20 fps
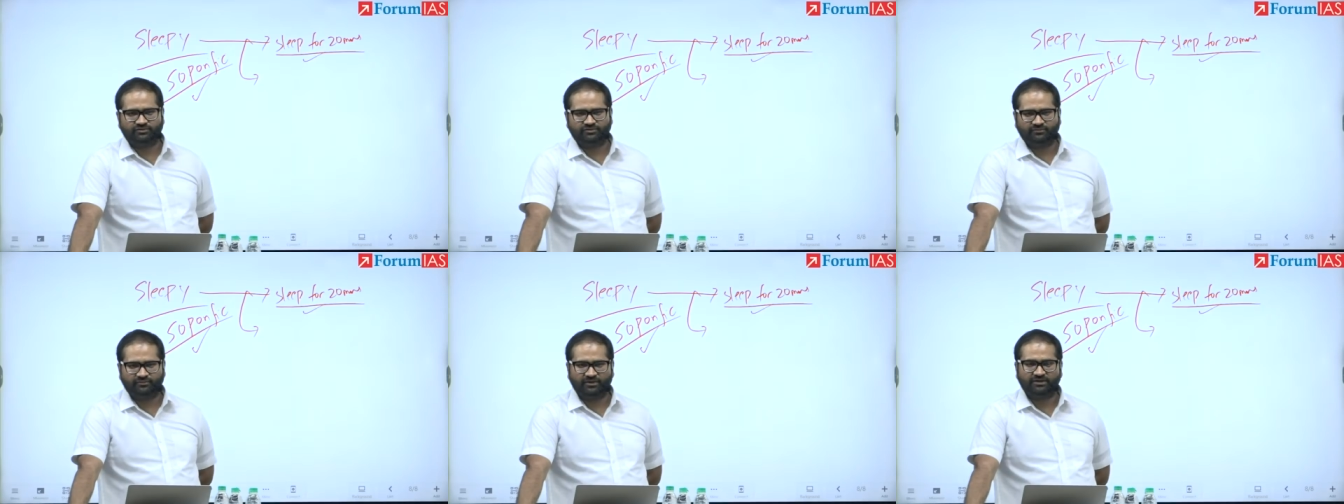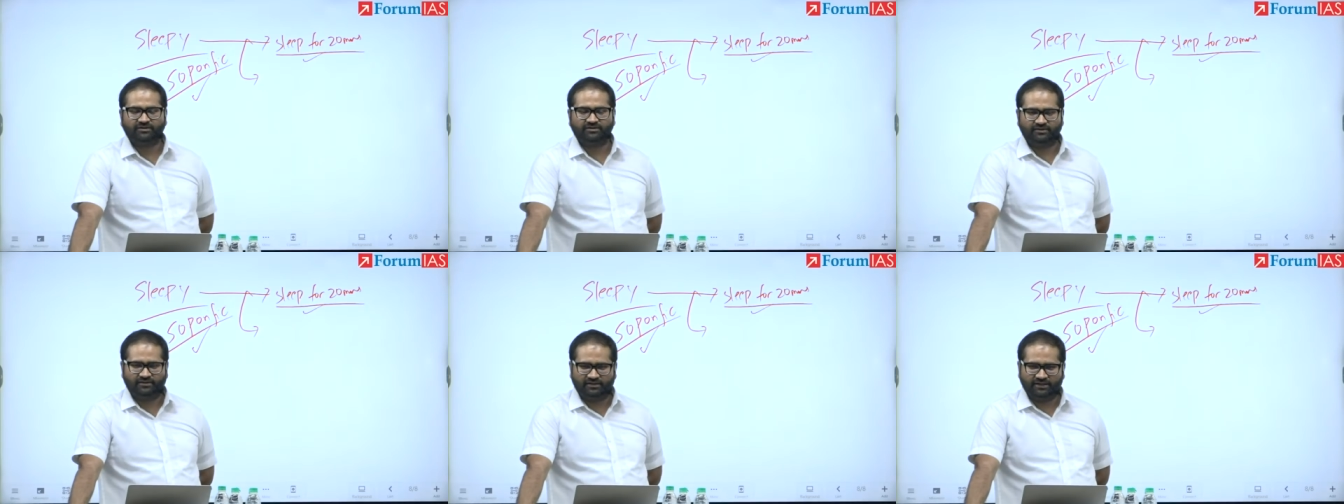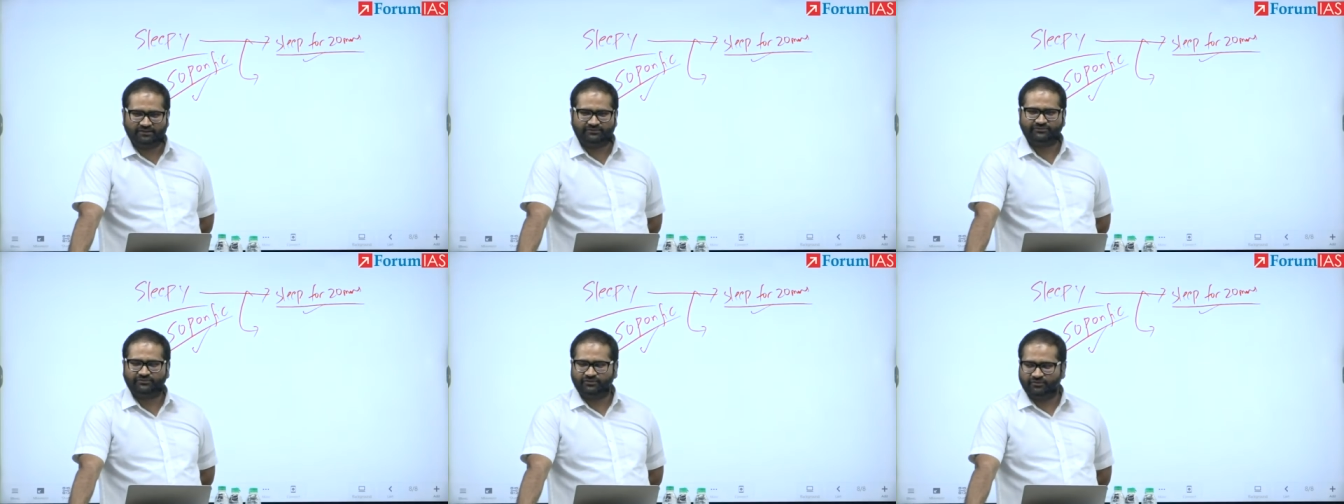but
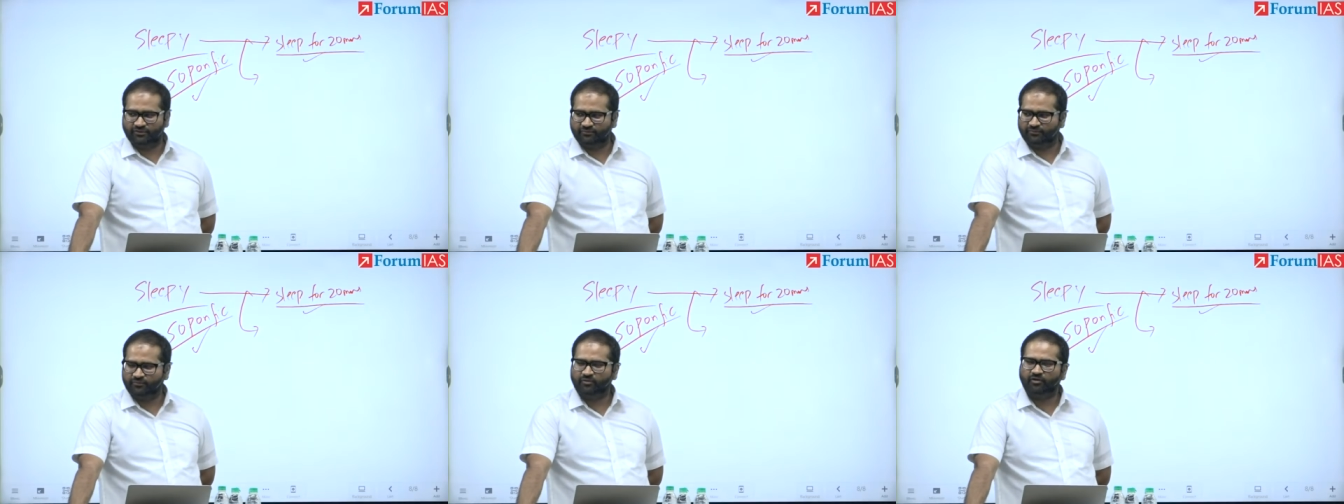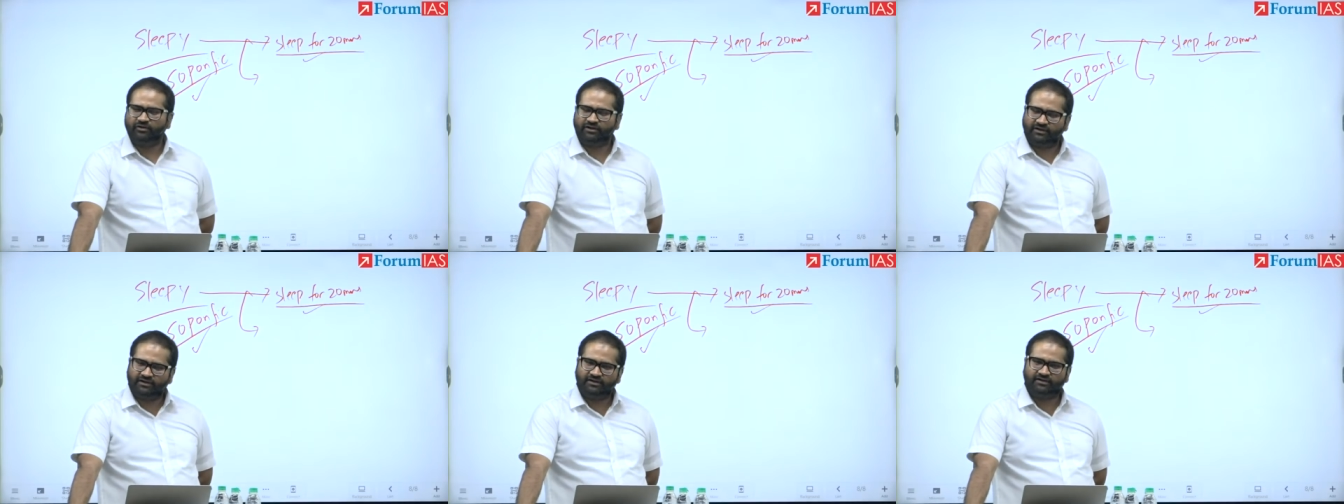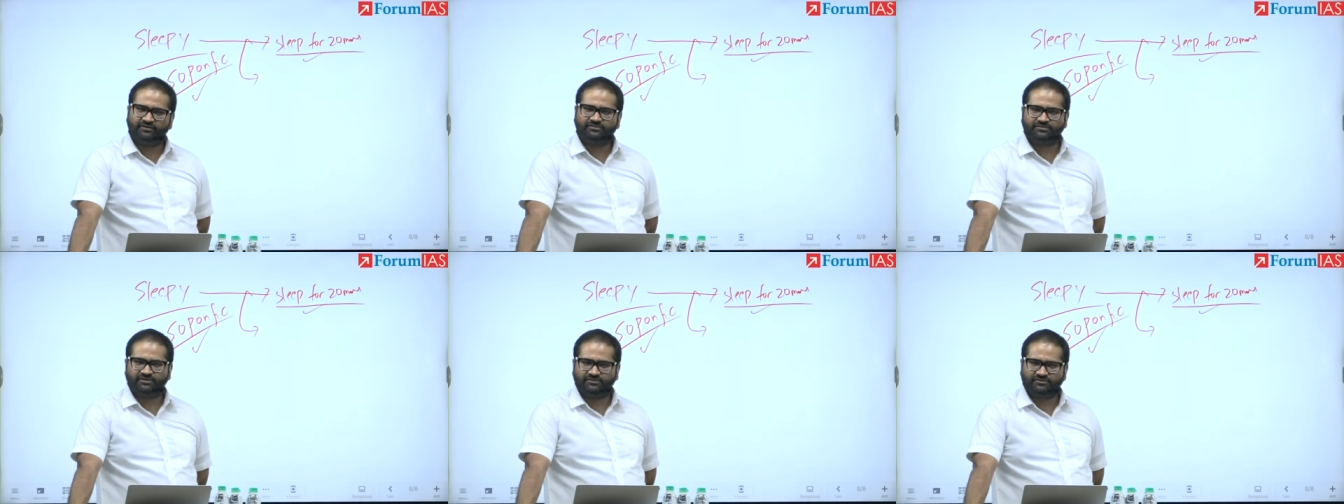it's, you've gotten a
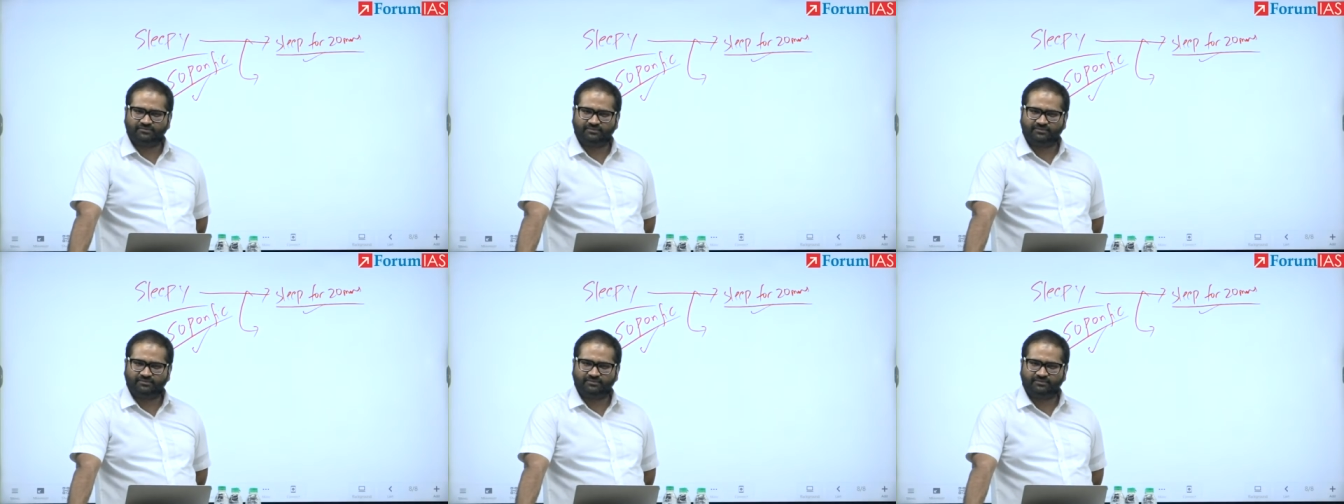distance